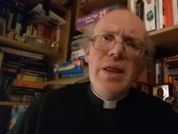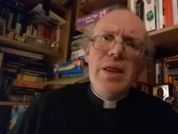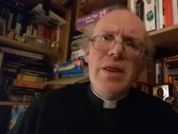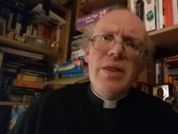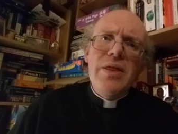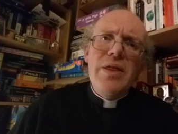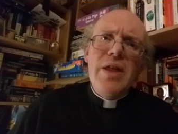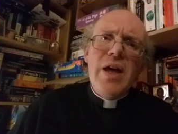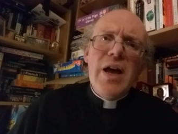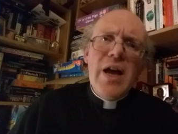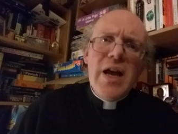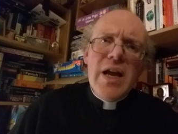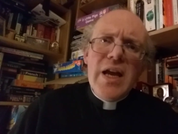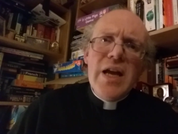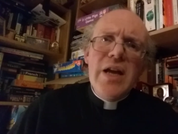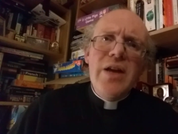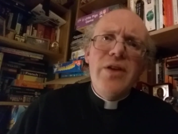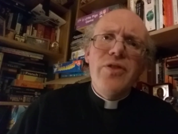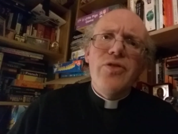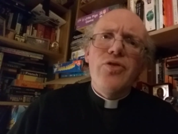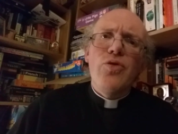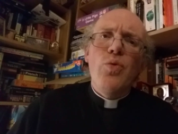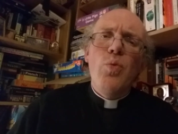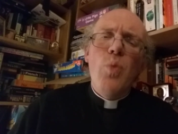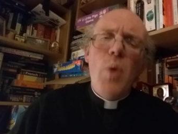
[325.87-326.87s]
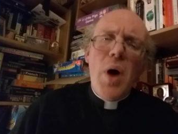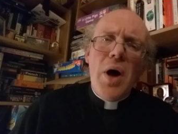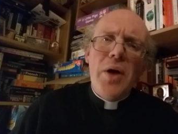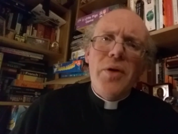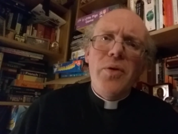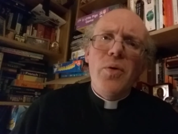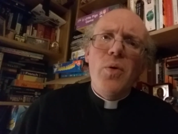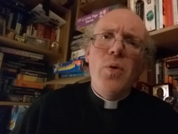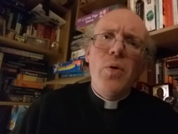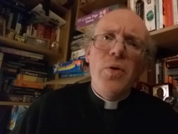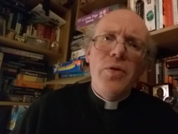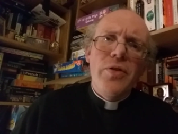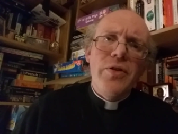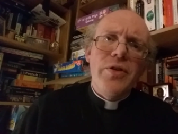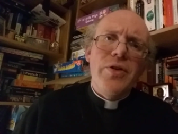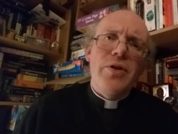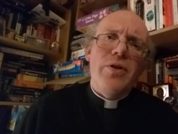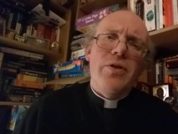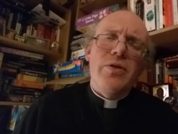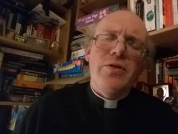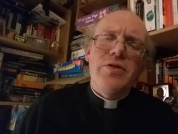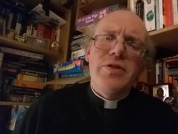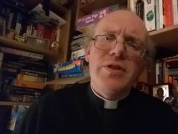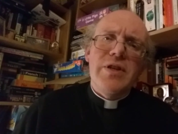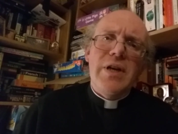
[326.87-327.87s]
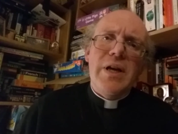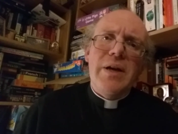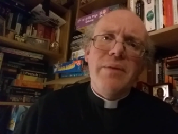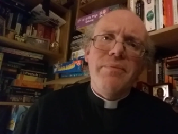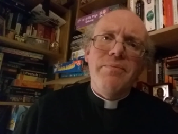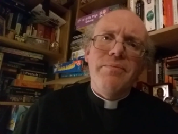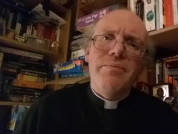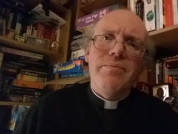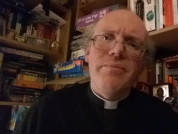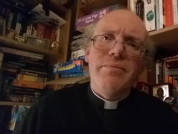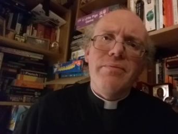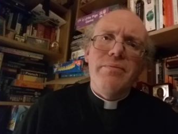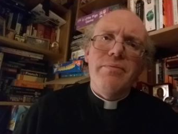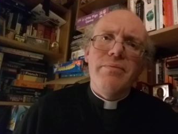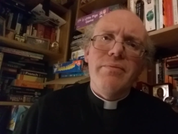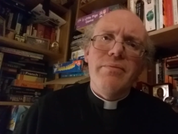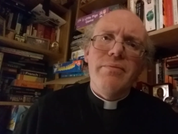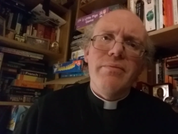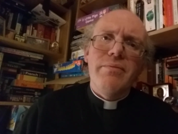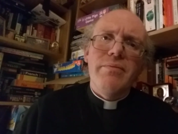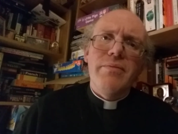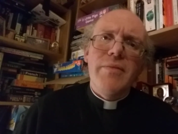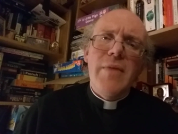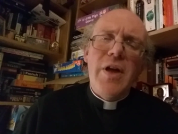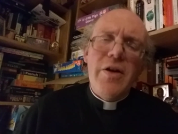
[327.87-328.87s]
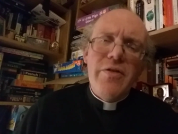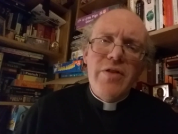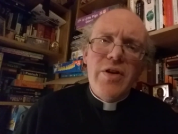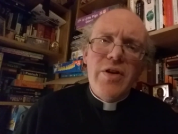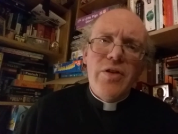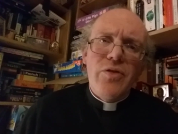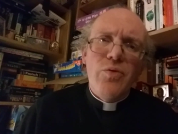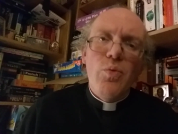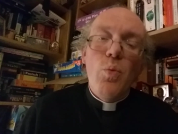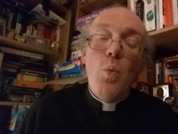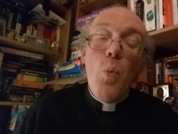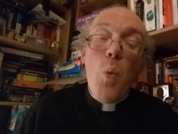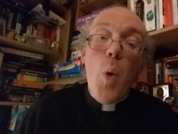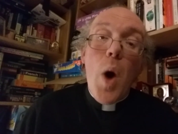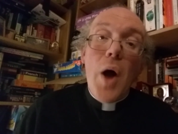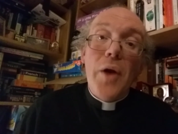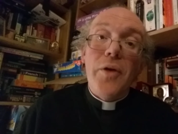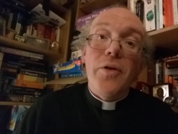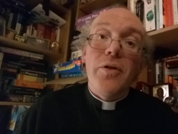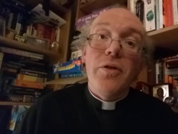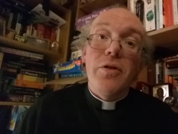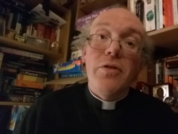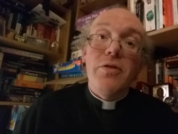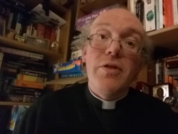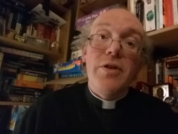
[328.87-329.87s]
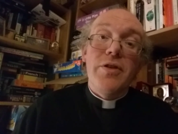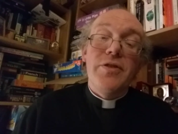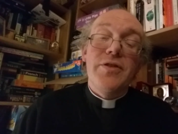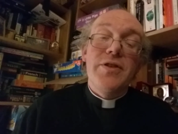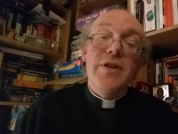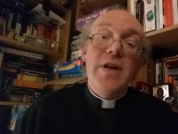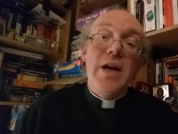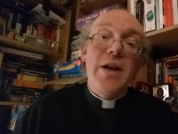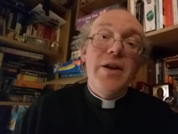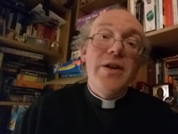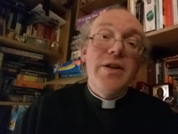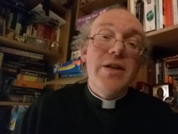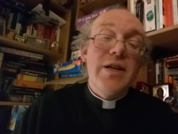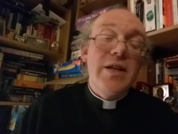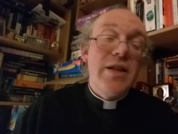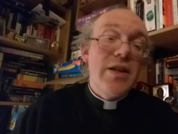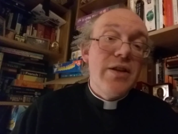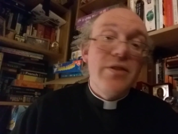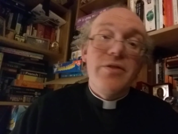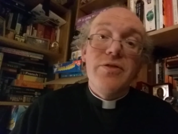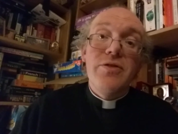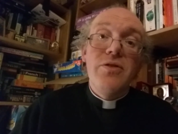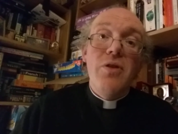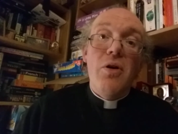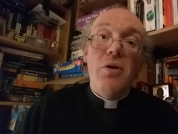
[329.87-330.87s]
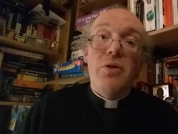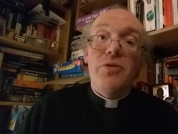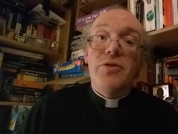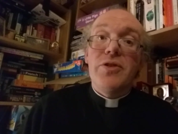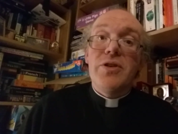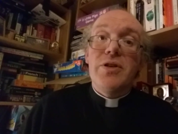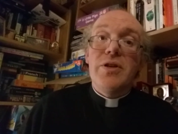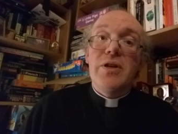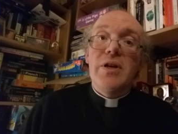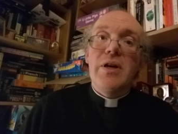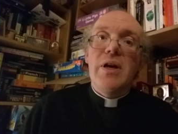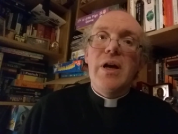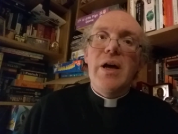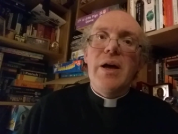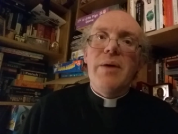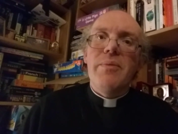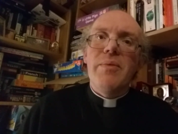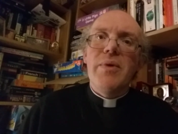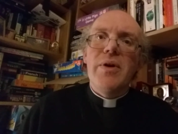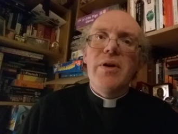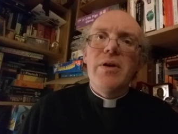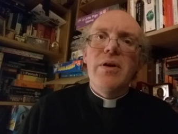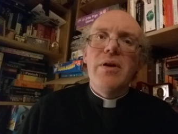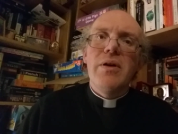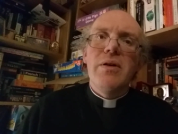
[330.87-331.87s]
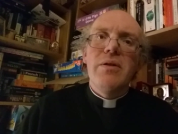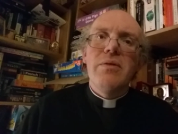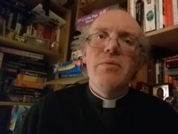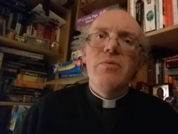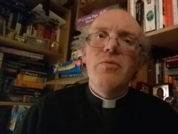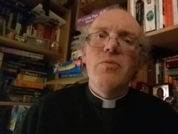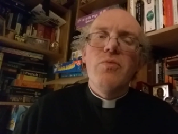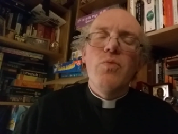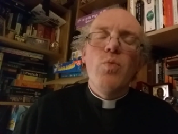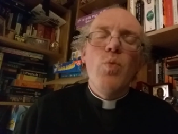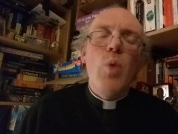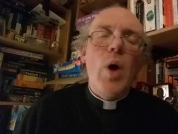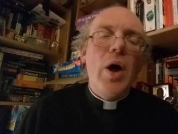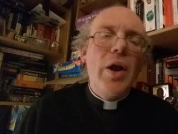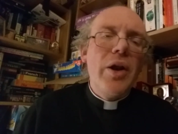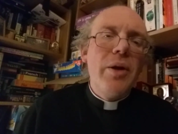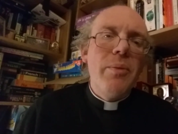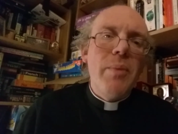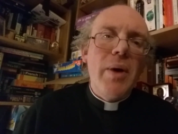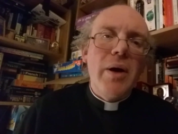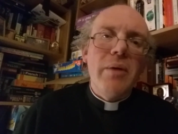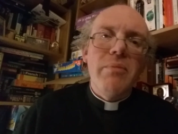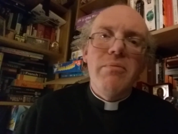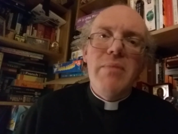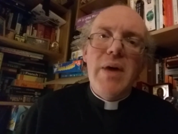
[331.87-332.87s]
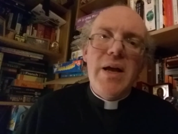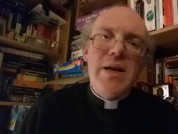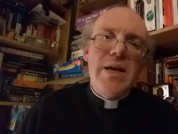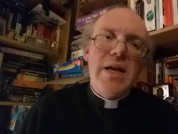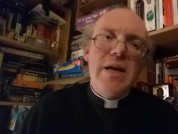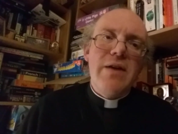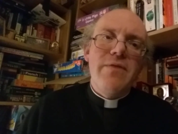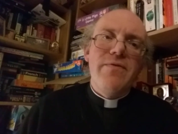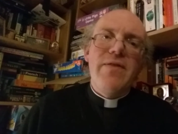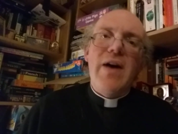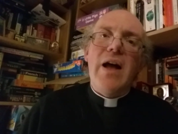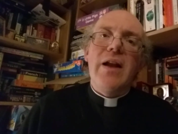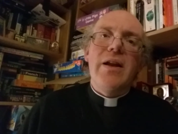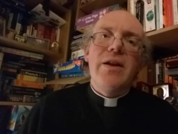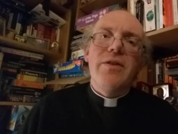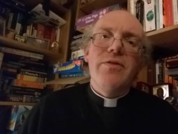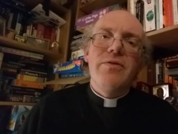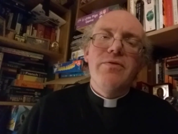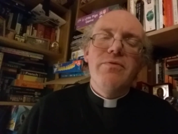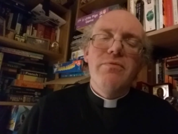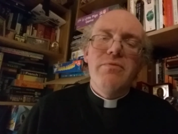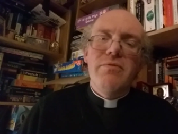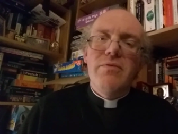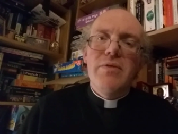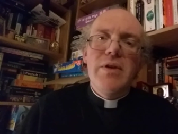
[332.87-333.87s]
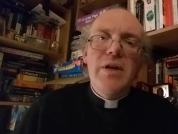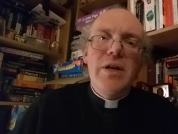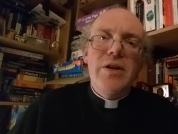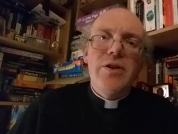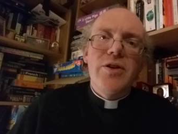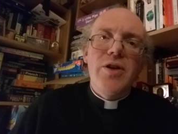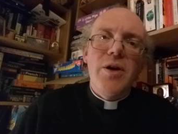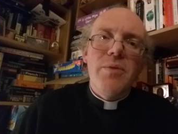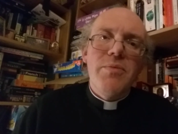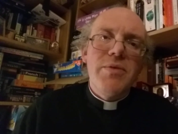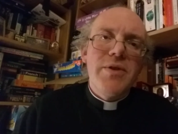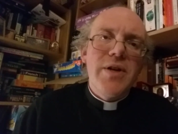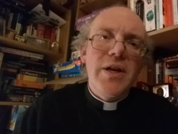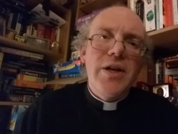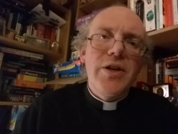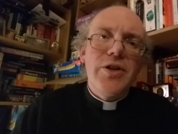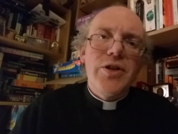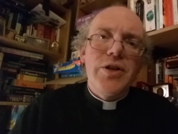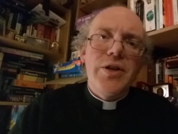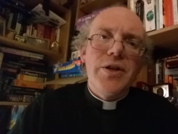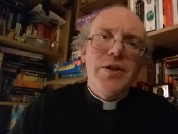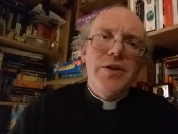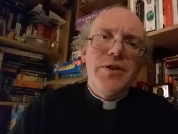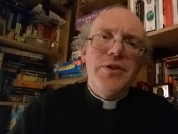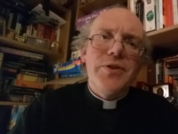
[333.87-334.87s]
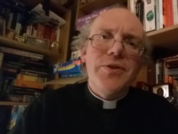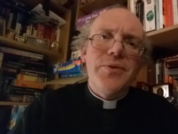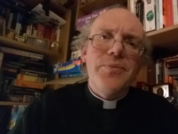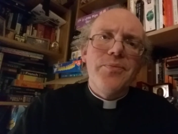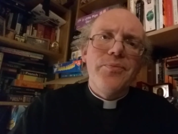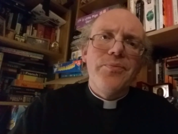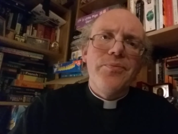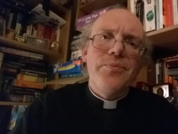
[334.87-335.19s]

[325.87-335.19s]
There is one orthodoxy. There is one Christianity. There's not um, one among many valid interpretations.